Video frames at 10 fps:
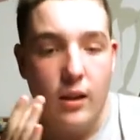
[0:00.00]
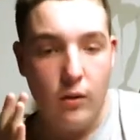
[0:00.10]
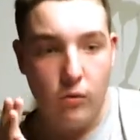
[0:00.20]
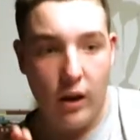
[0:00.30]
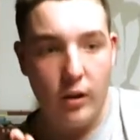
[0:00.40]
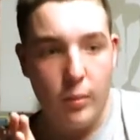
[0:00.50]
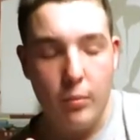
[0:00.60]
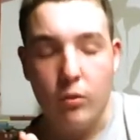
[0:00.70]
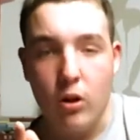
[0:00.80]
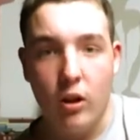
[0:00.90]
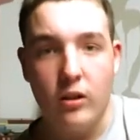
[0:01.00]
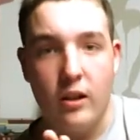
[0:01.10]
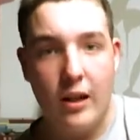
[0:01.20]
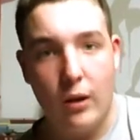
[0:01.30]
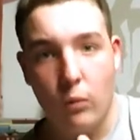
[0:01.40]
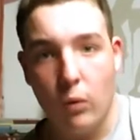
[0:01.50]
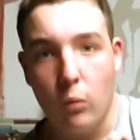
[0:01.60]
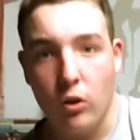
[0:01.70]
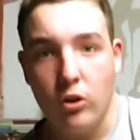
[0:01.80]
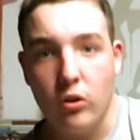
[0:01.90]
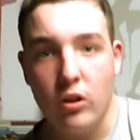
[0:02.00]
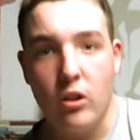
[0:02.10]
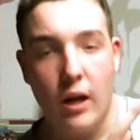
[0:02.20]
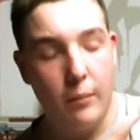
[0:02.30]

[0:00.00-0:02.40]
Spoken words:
They'd rather people call it the 911 unit.